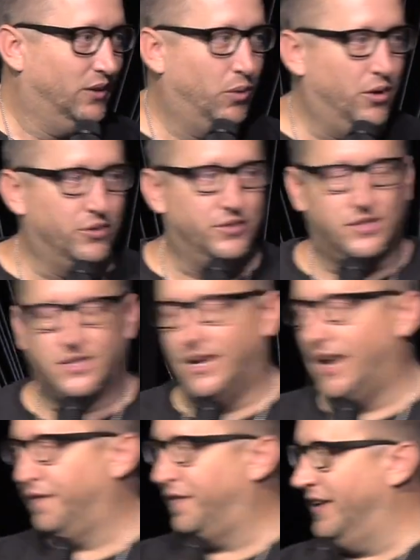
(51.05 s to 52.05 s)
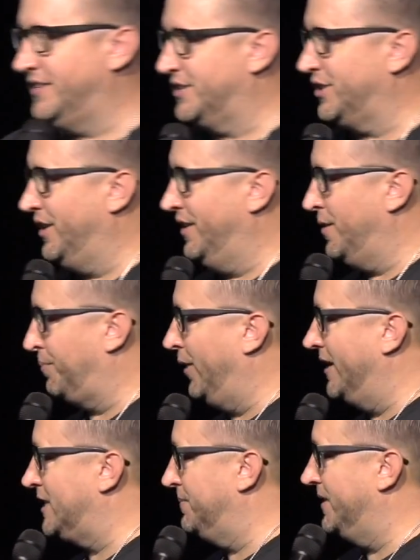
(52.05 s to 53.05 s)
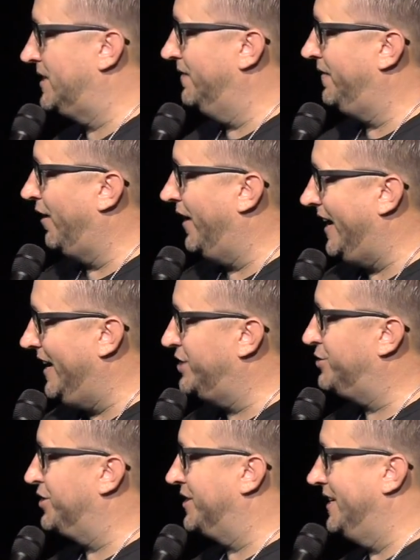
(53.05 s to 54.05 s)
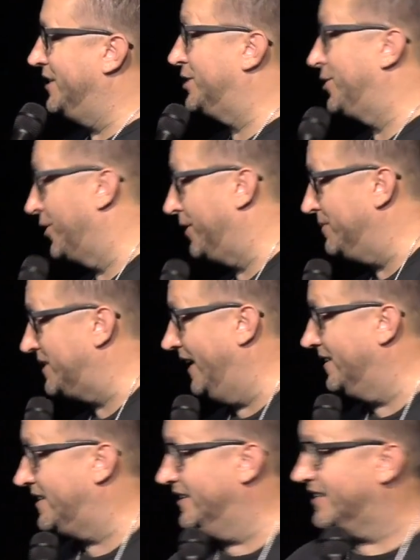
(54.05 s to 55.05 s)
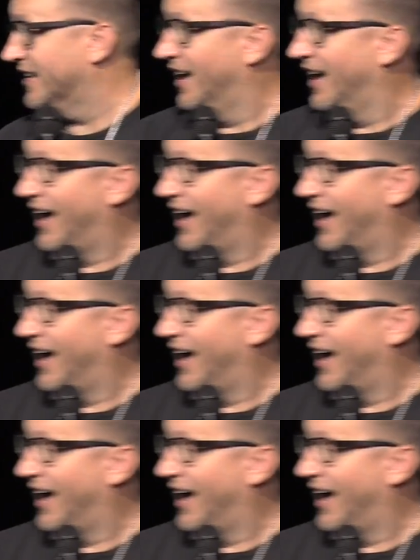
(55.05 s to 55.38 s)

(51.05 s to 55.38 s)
Well, today finds us on the precipice of very interesting circumstances.